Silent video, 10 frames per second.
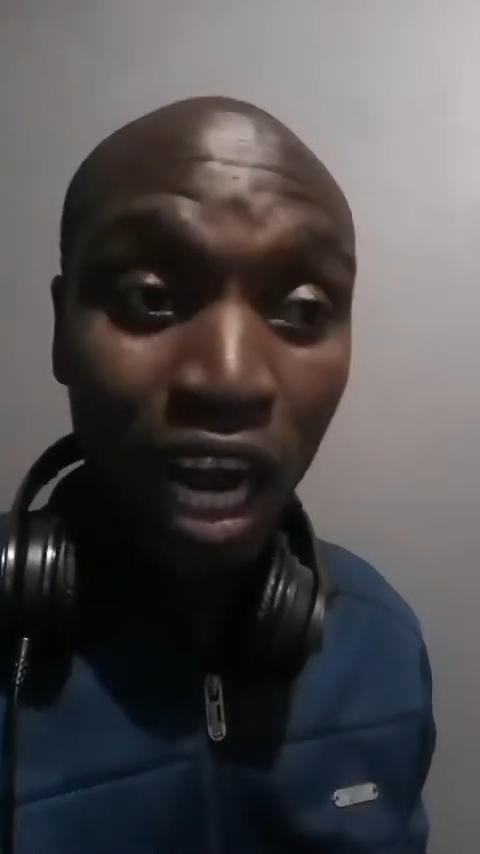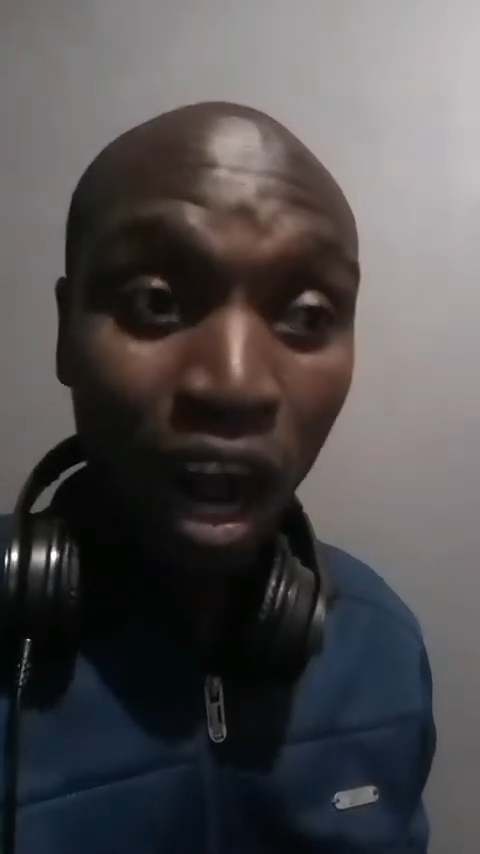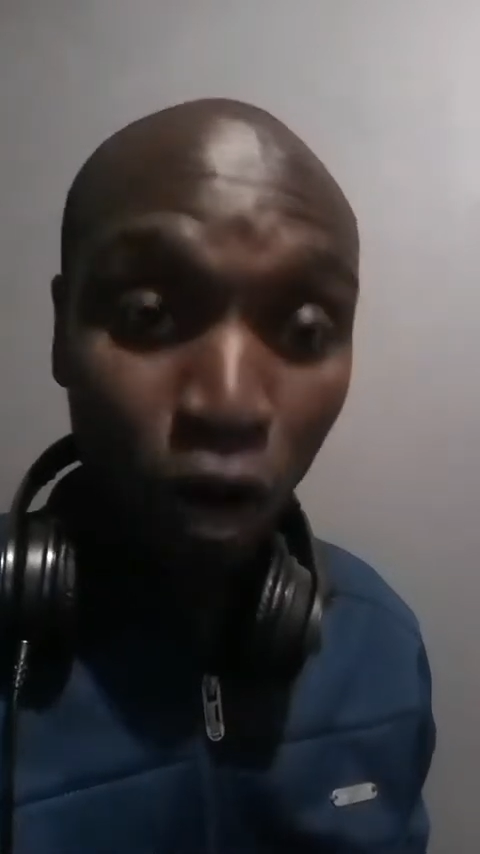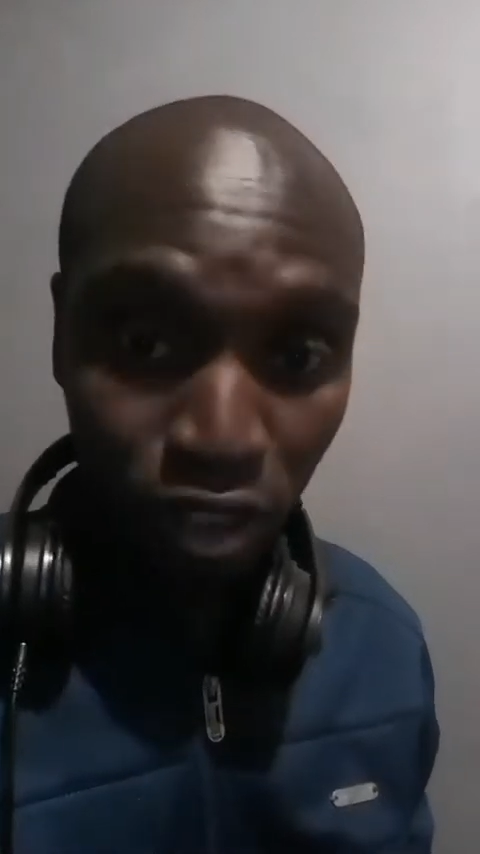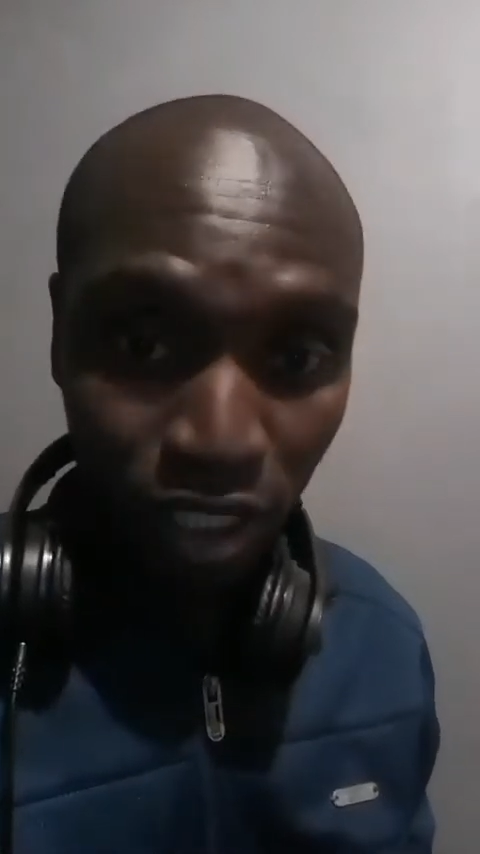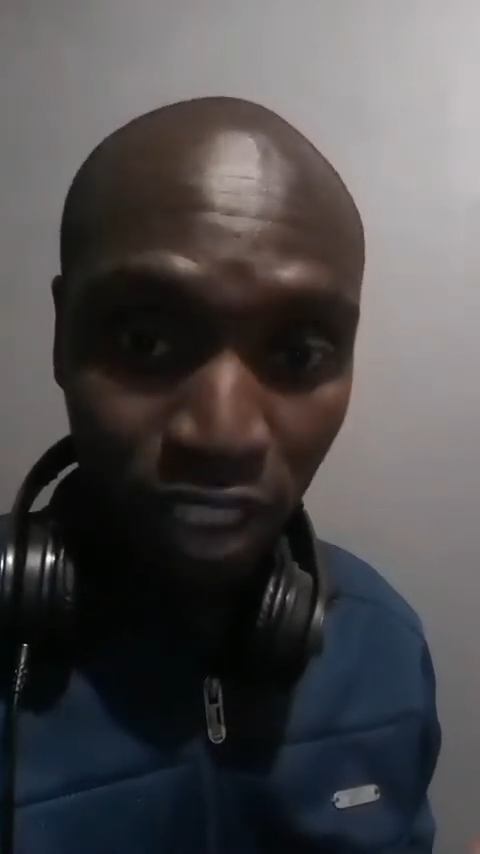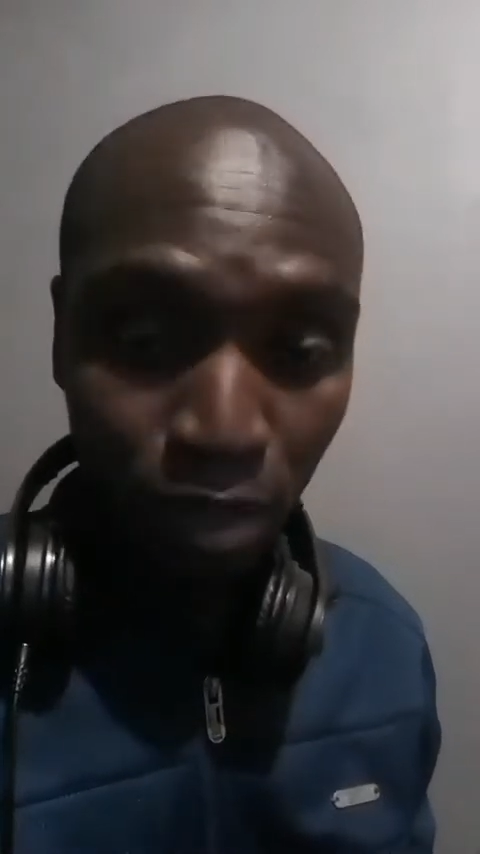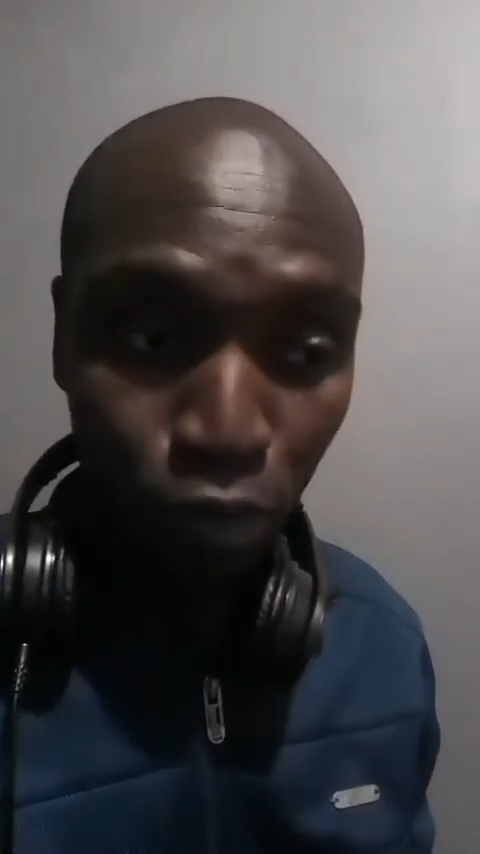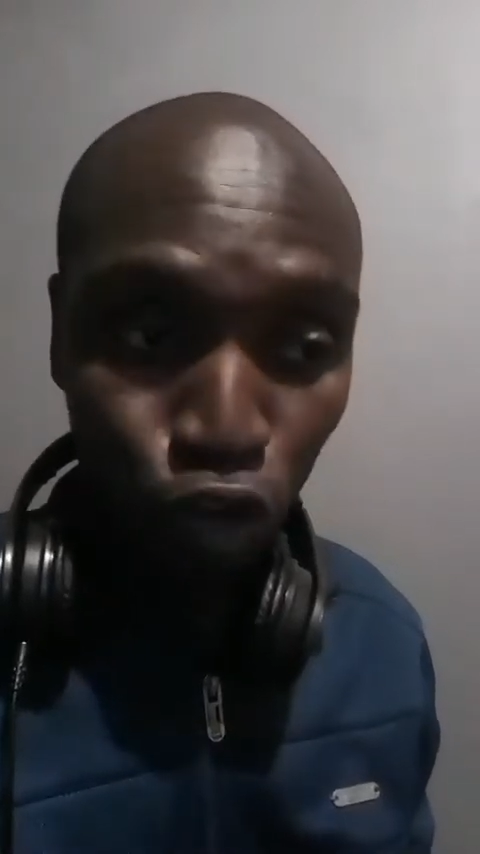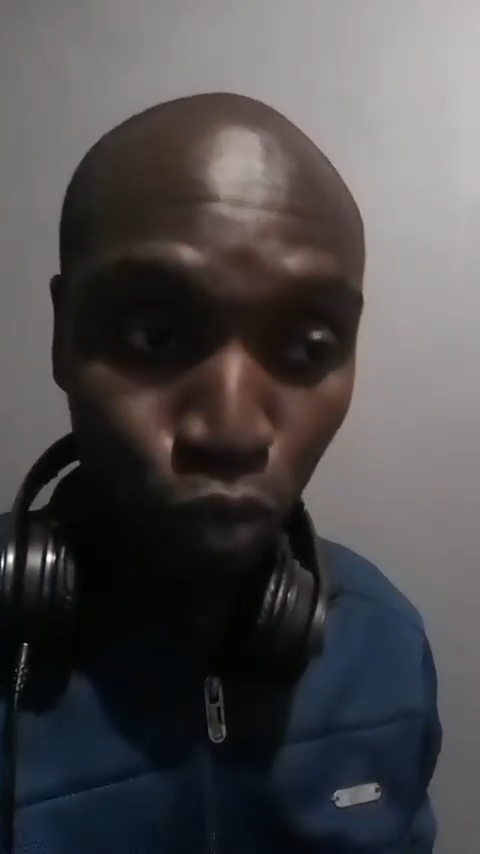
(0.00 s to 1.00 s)
cows that's
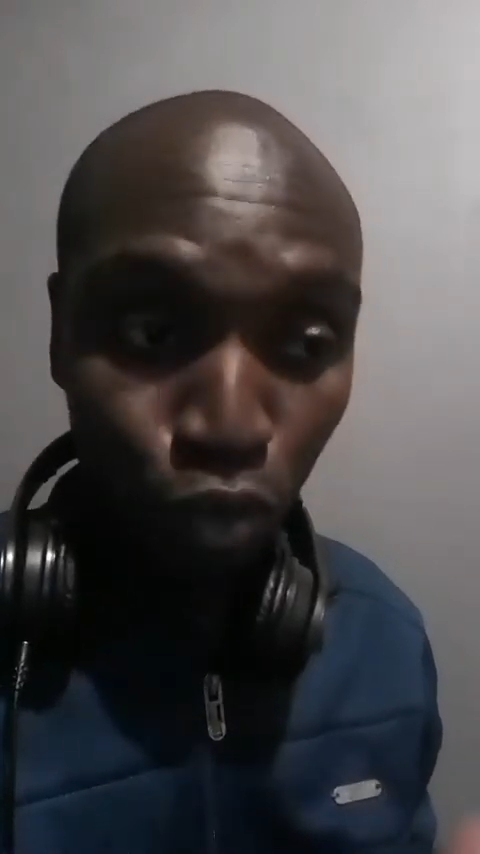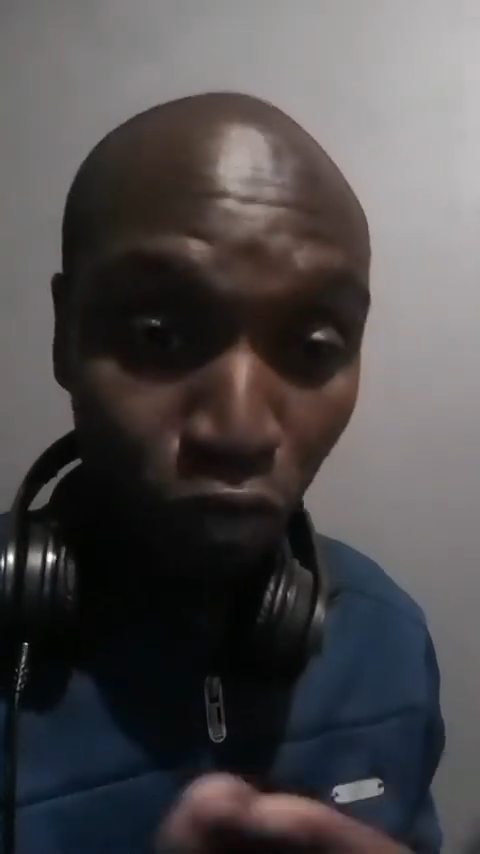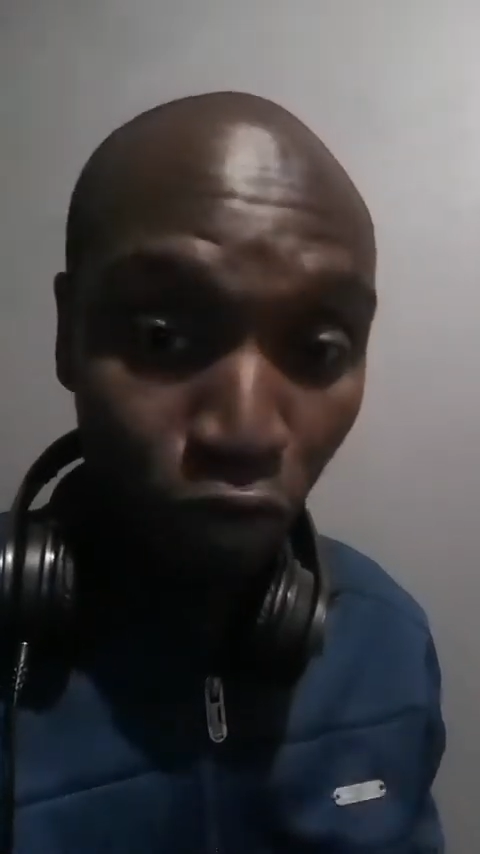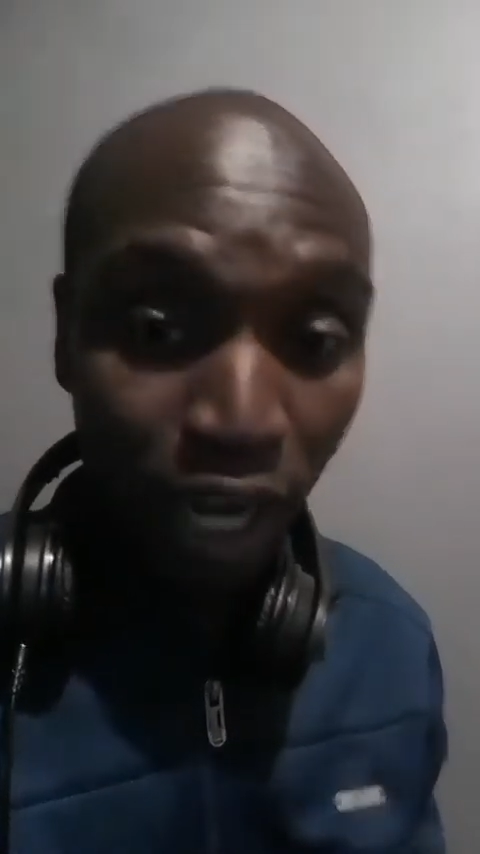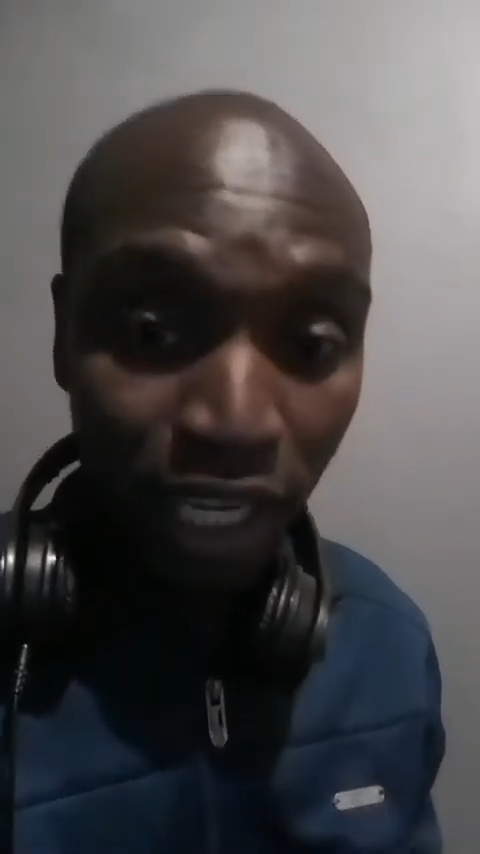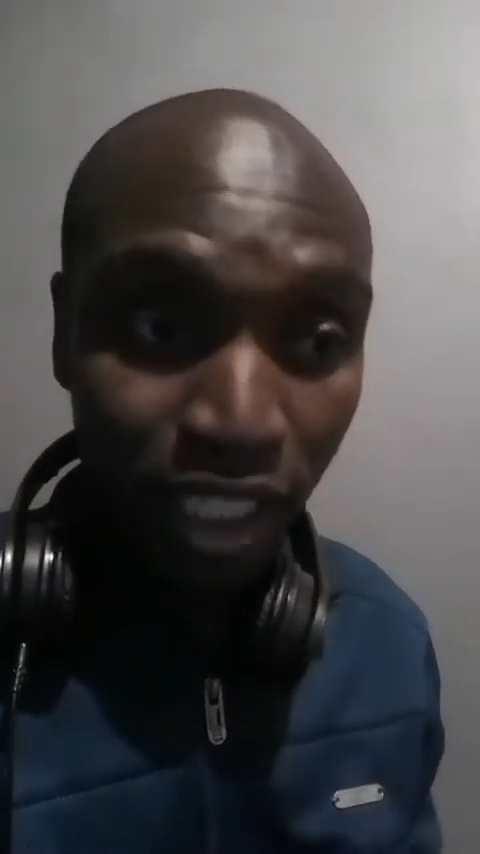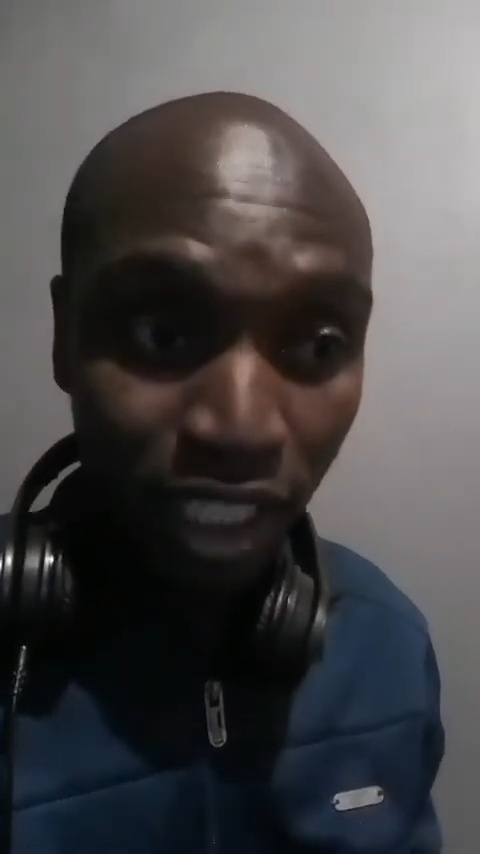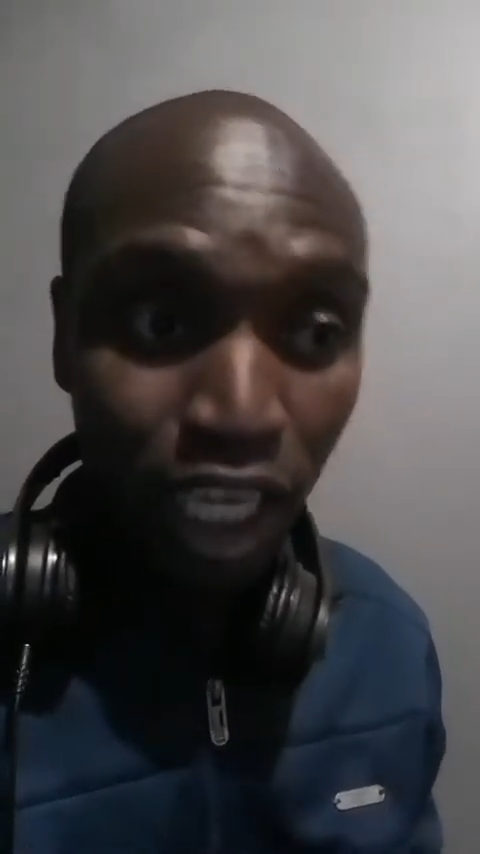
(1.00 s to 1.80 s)
supposed to provide